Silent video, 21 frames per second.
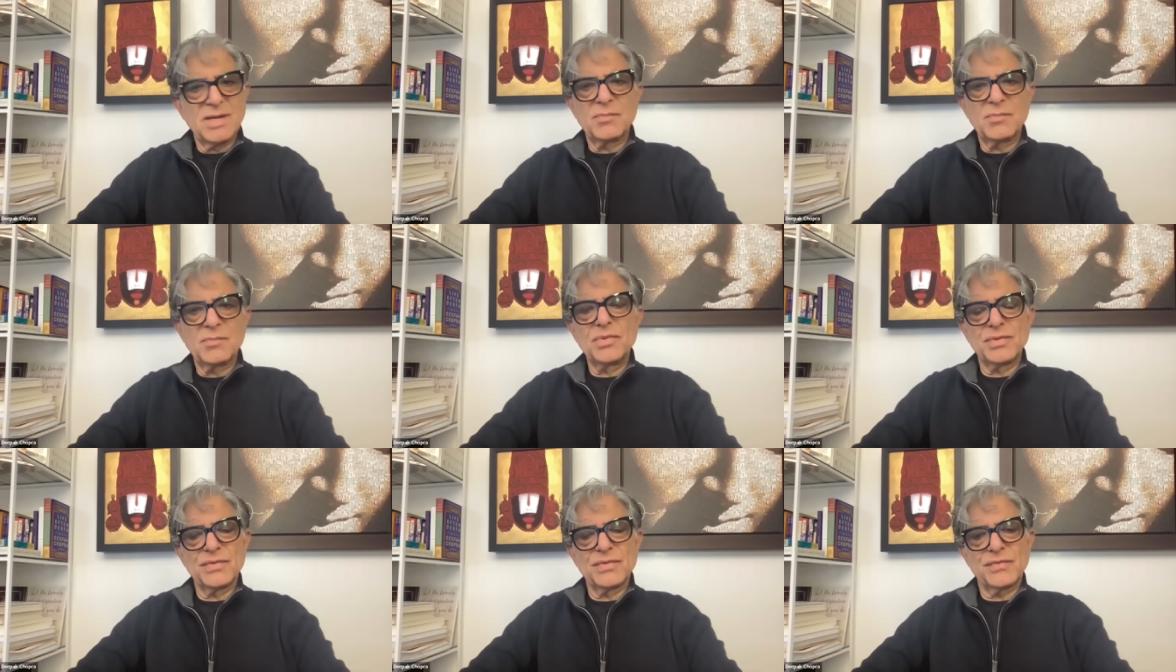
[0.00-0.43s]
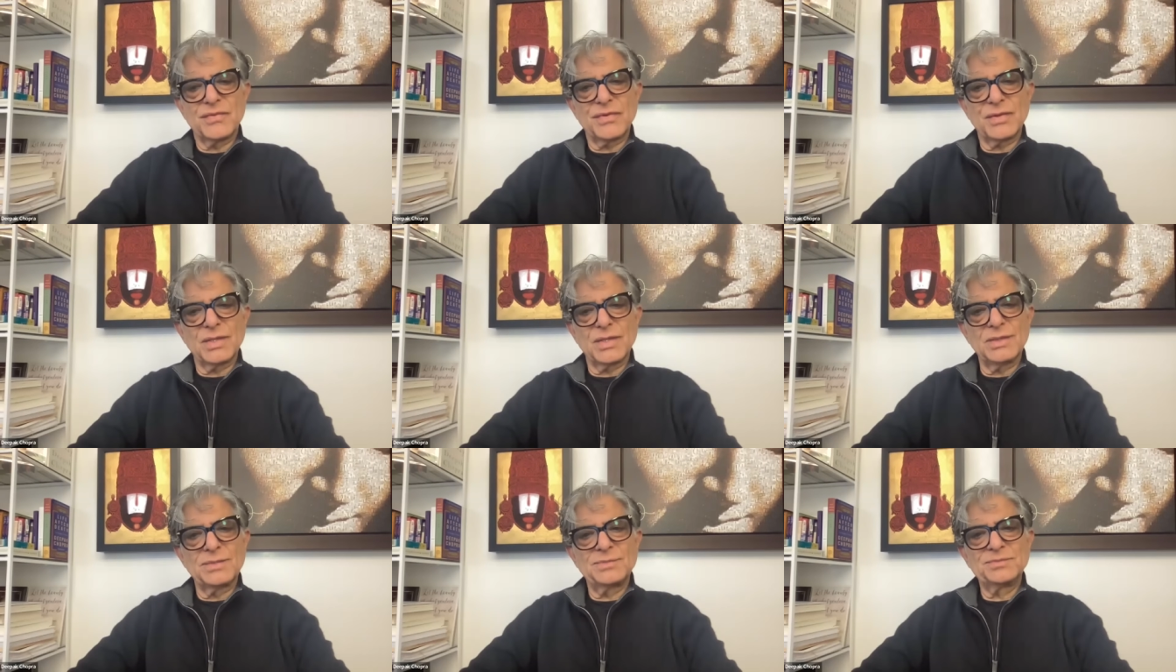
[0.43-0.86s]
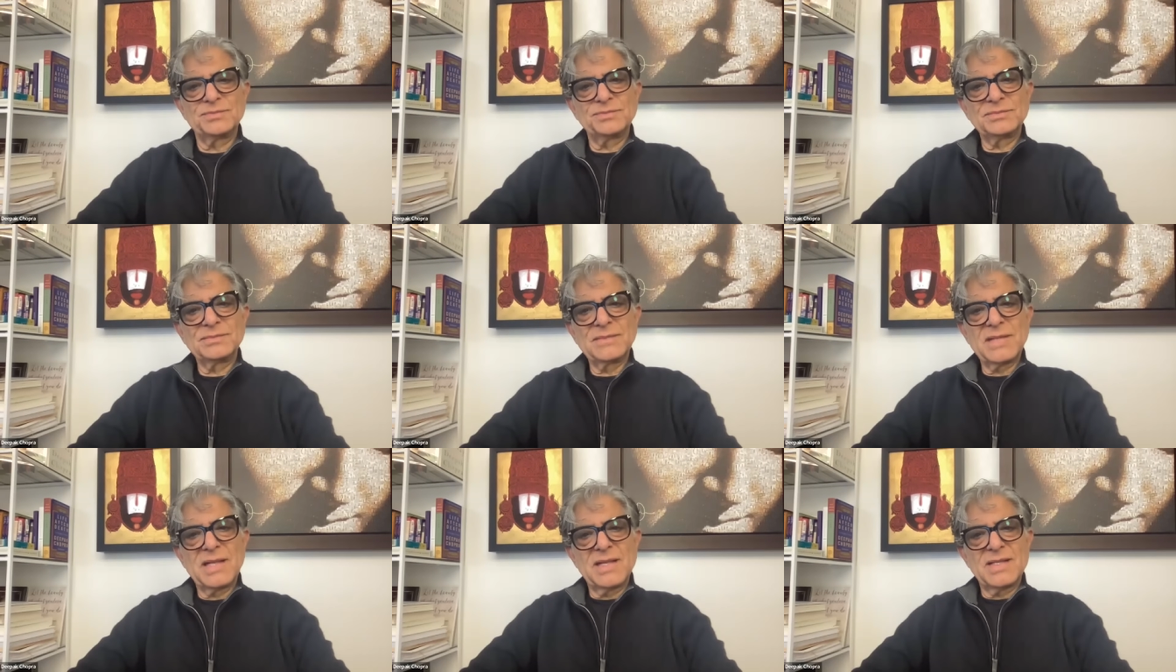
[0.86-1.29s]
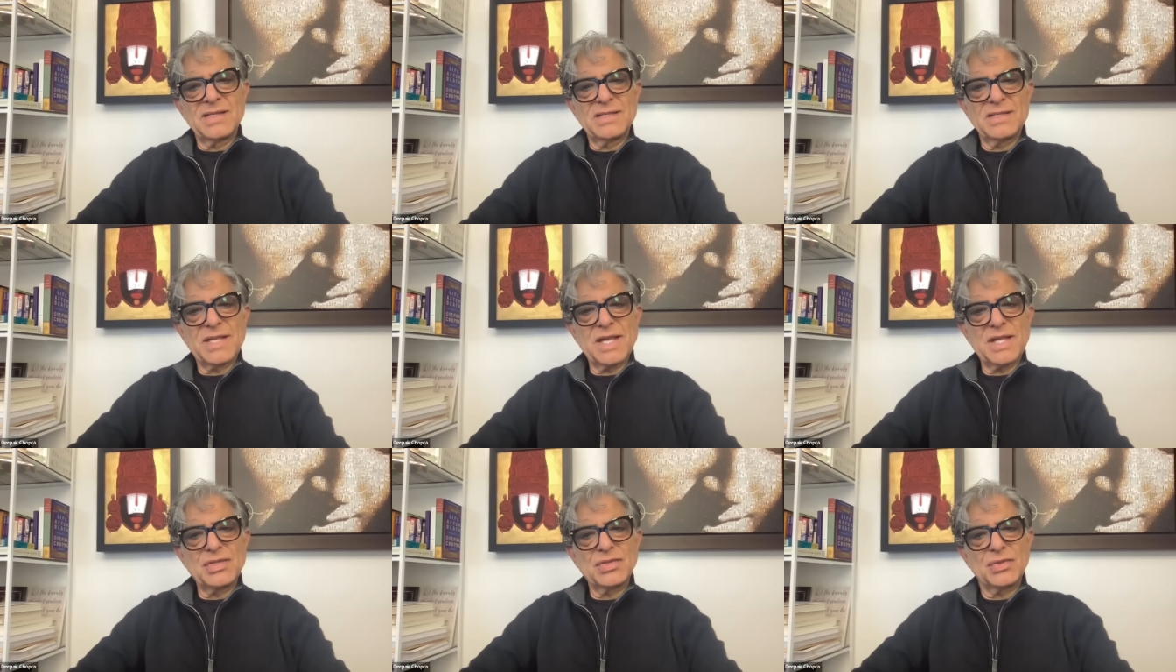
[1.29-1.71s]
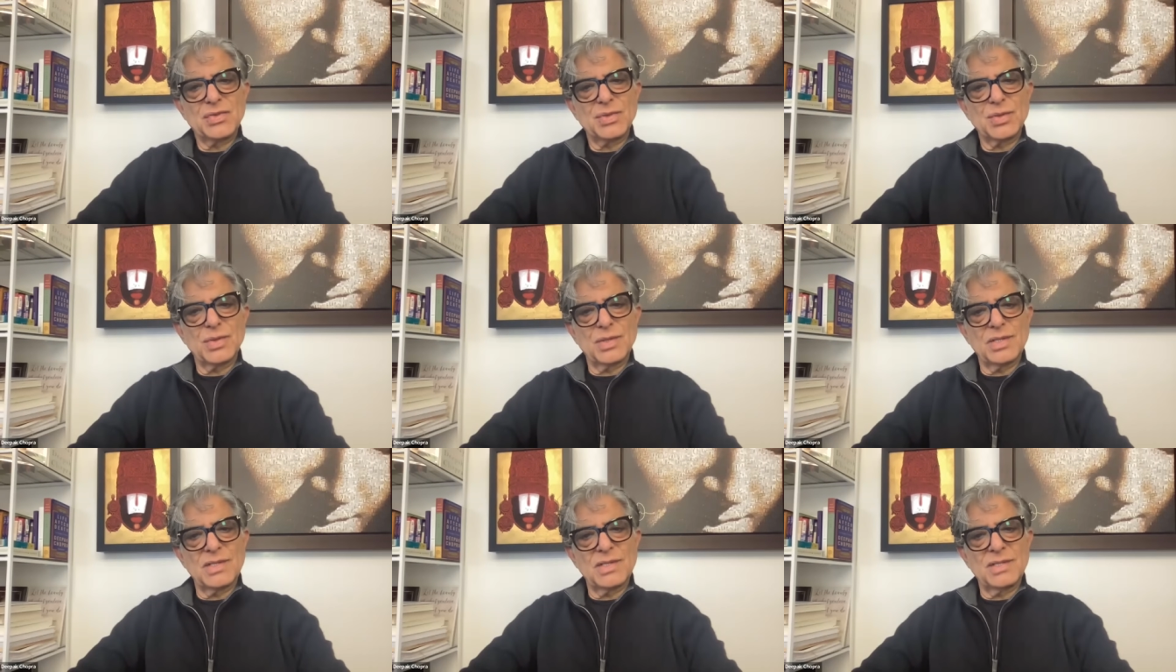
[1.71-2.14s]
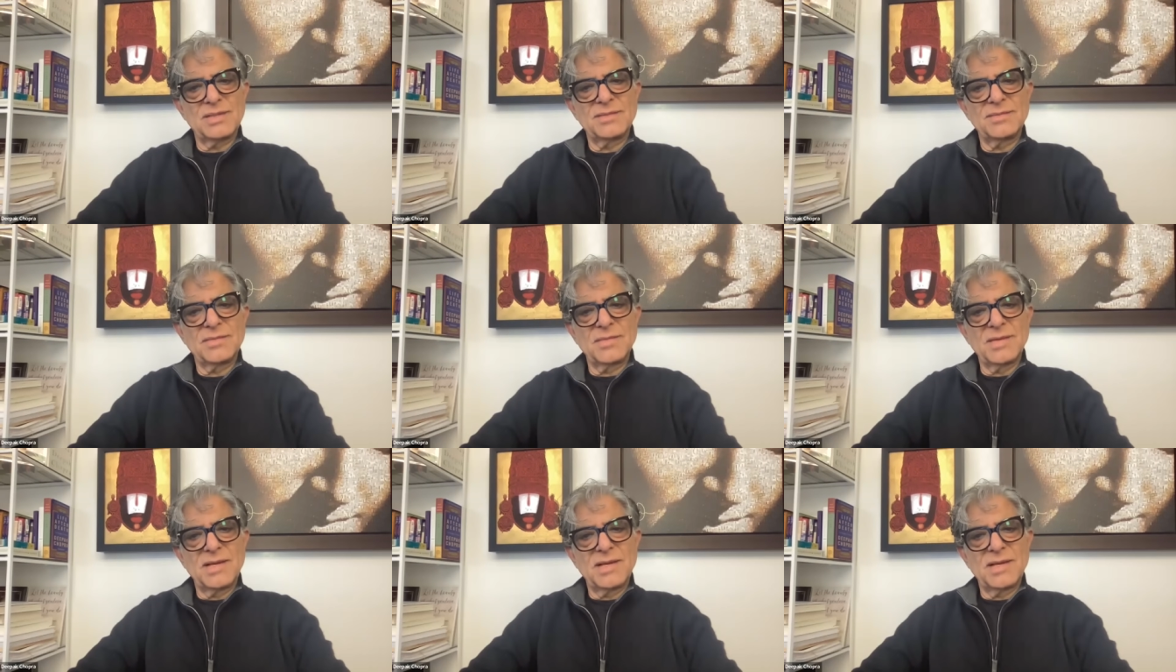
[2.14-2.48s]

a beautiful, sensual,